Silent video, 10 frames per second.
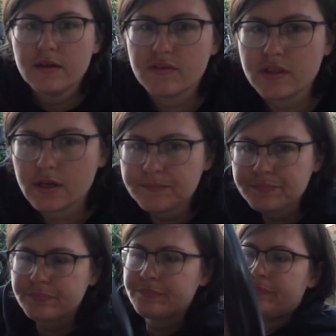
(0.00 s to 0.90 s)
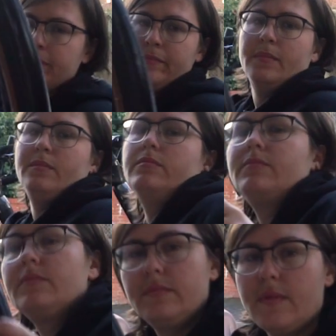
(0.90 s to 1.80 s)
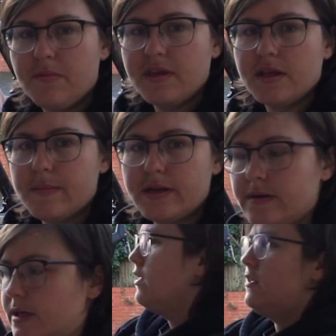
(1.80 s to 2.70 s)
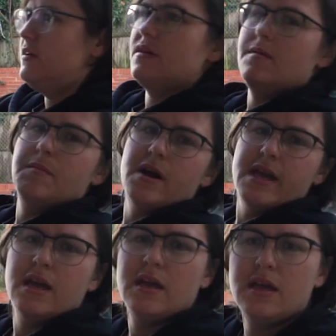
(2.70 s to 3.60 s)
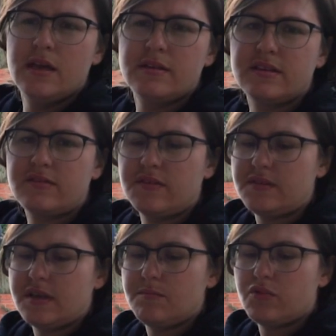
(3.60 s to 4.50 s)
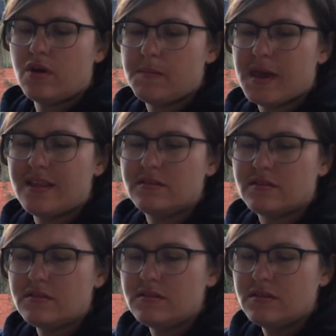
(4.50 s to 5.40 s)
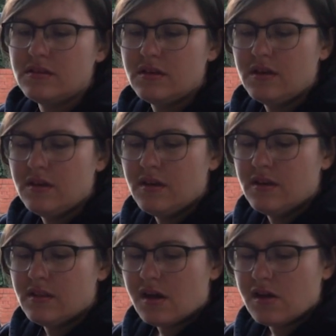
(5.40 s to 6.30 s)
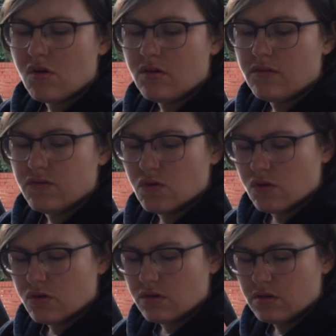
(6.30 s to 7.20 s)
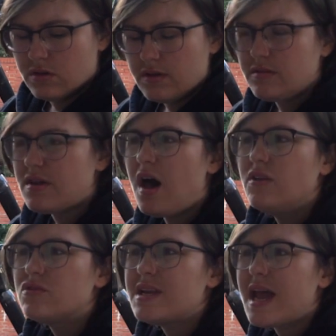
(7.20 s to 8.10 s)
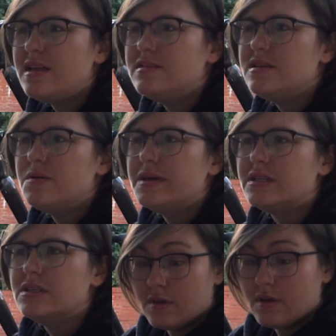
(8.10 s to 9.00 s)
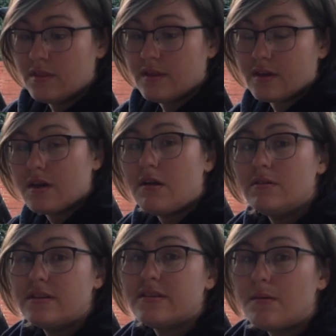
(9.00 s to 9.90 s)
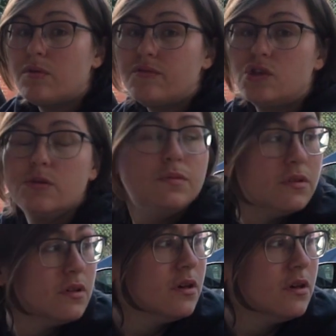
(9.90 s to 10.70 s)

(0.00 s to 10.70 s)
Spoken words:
other thing I'm thinking about doing, these are my 650 prime Kansas that I got for, I think it was 180 quid. They're currently set up with tubes,